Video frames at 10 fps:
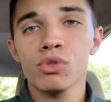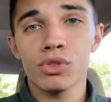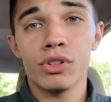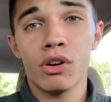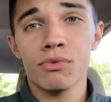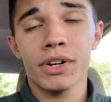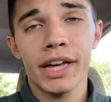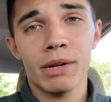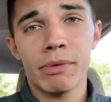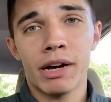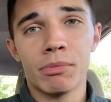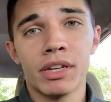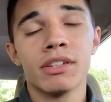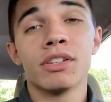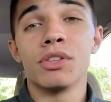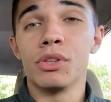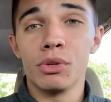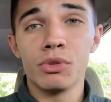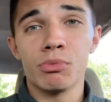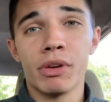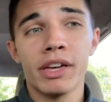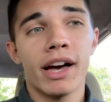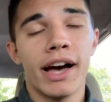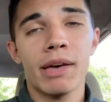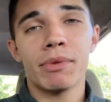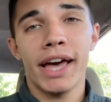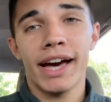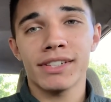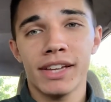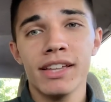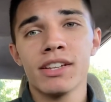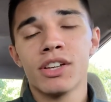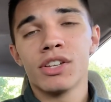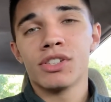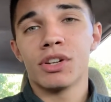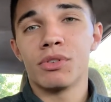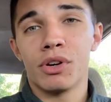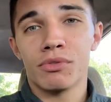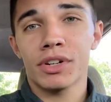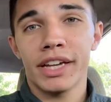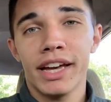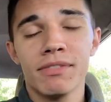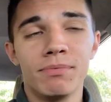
So don't forget about me. Use me. I am an asset. So don't forget.